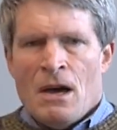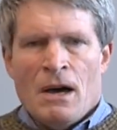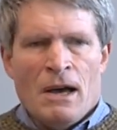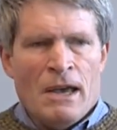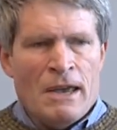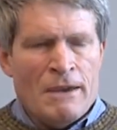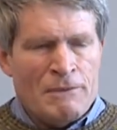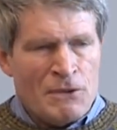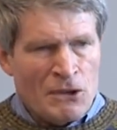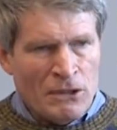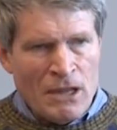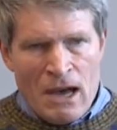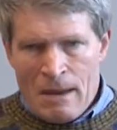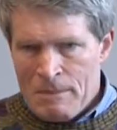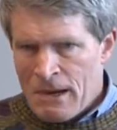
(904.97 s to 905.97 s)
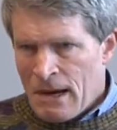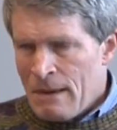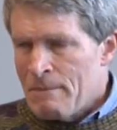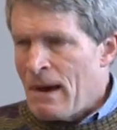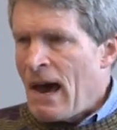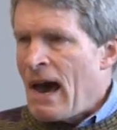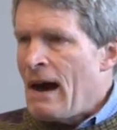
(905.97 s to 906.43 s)
uh, if you're lobbying
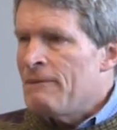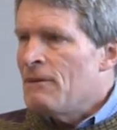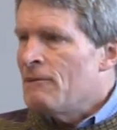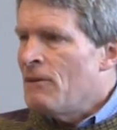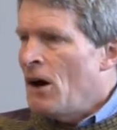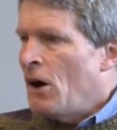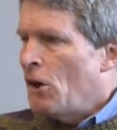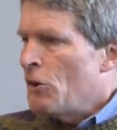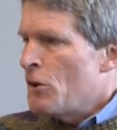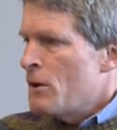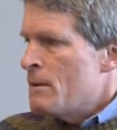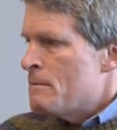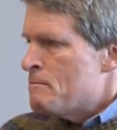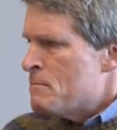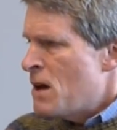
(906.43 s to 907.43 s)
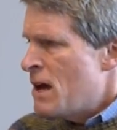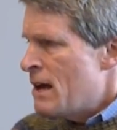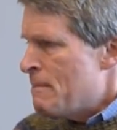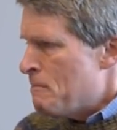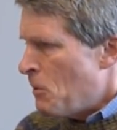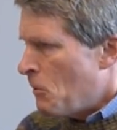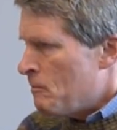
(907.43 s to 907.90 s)
on behalf of other
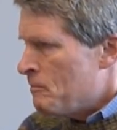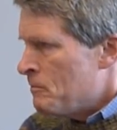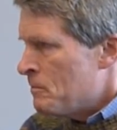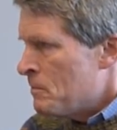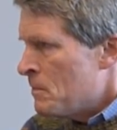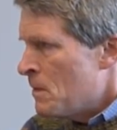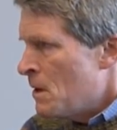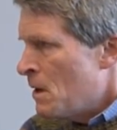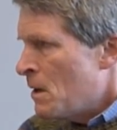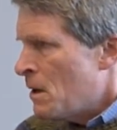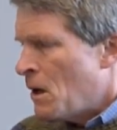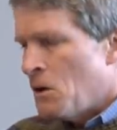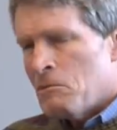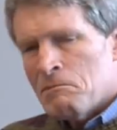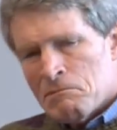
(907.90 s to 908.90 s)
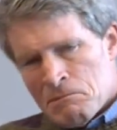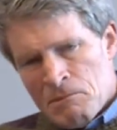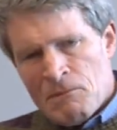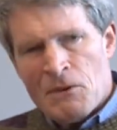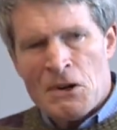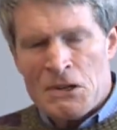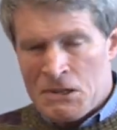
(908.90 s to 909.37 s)
people. Now,
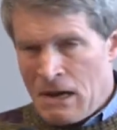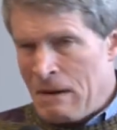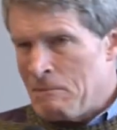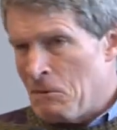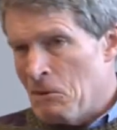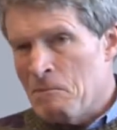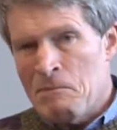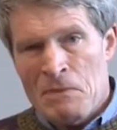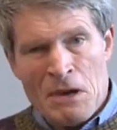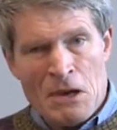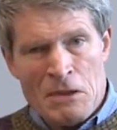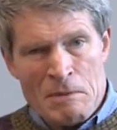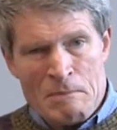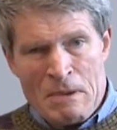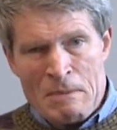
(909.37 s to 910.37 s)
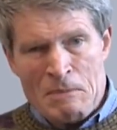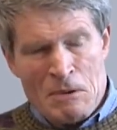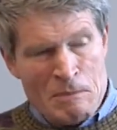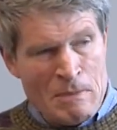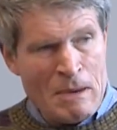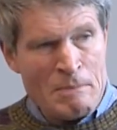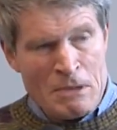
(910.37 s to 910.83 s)
for example, other
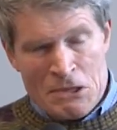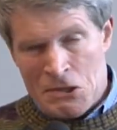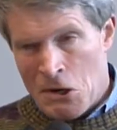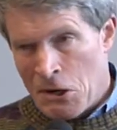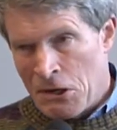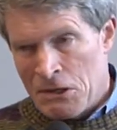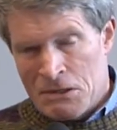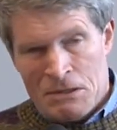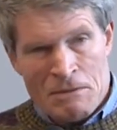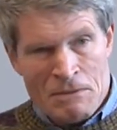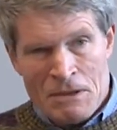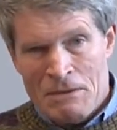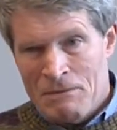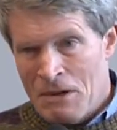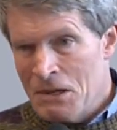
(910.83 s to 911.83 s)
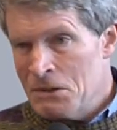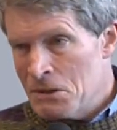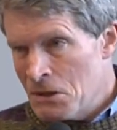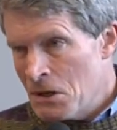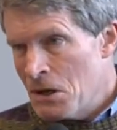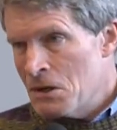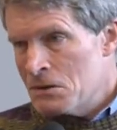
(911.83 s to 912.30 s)
people might be targets of the
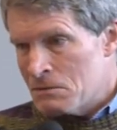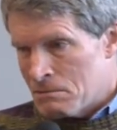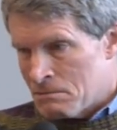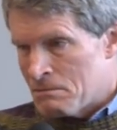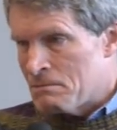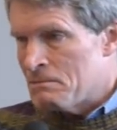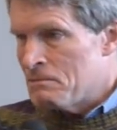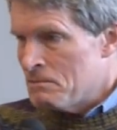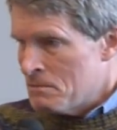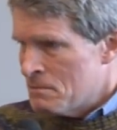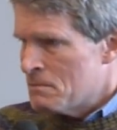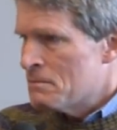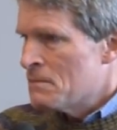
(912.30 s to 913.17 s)
investigation. Mm -hmm.